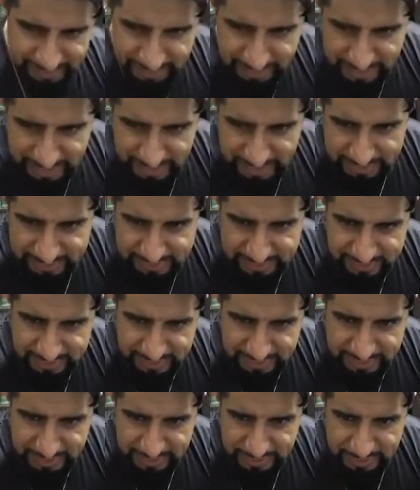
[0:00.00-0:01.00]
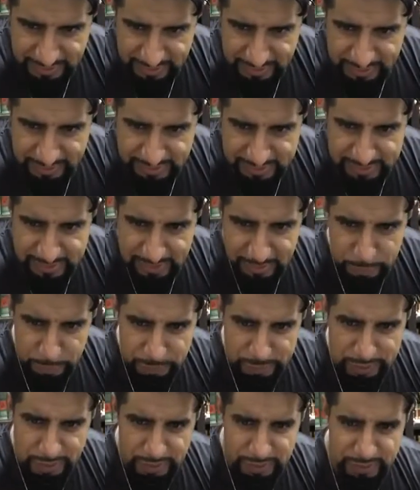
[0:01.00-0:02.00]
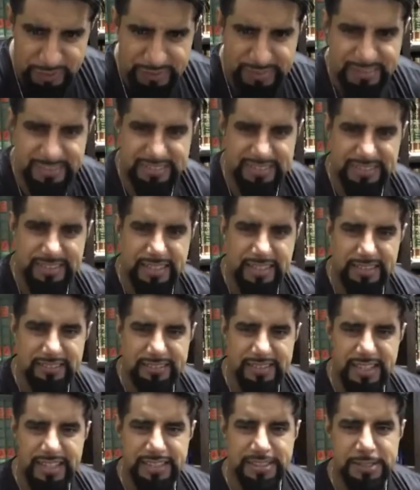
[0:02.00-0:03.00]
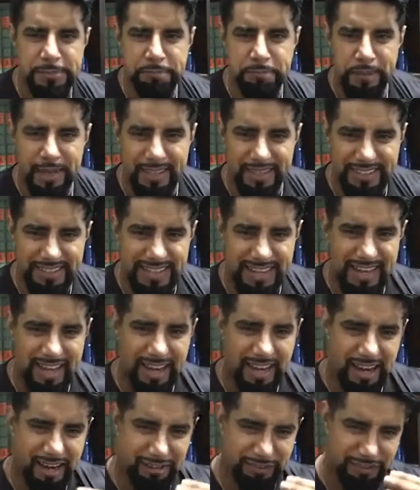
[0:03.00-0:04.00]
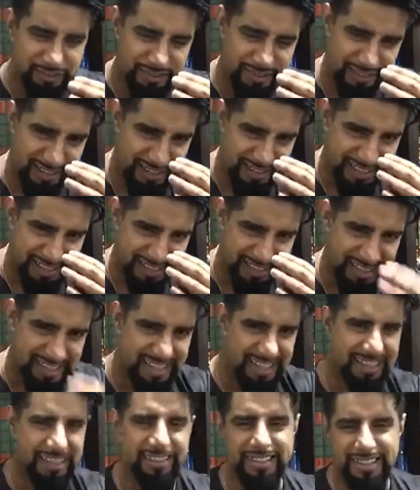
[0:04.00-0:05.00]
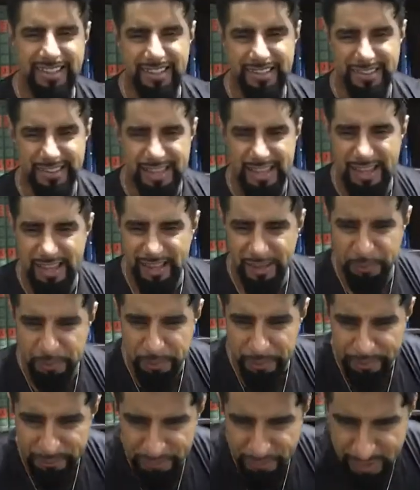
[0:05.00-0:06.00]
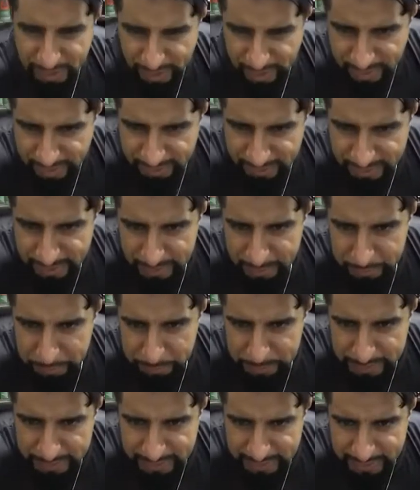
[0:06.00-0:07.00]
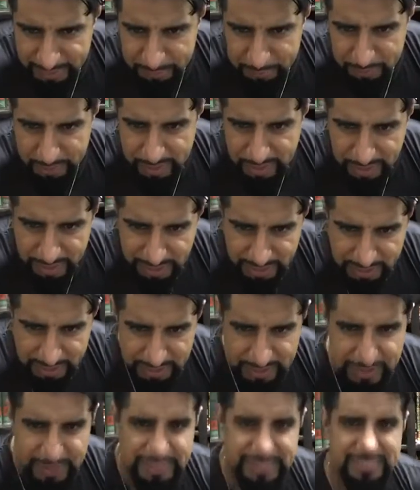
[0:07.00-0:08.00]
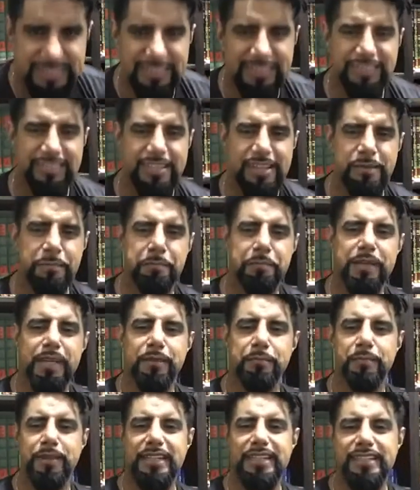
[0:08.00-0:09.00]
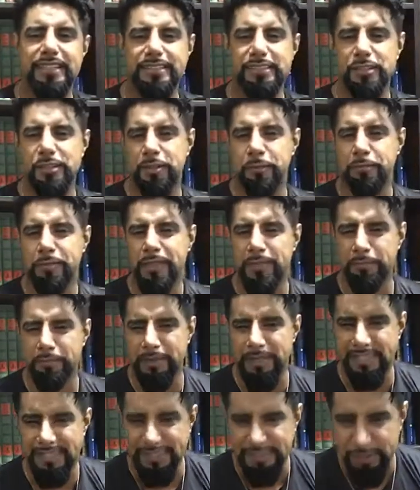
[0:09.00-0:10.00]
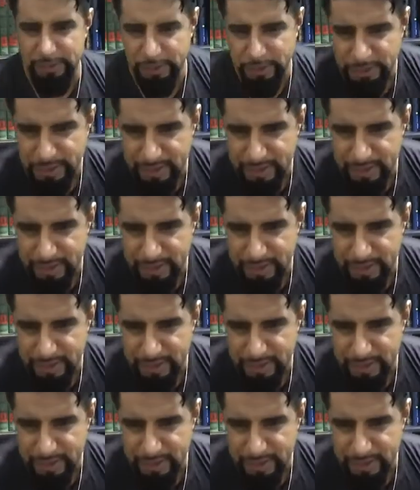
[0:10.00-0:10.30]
Let's see. Saludos desde España. All right, look at that. We've got Binam Khan. Bienvenido, bienvenido.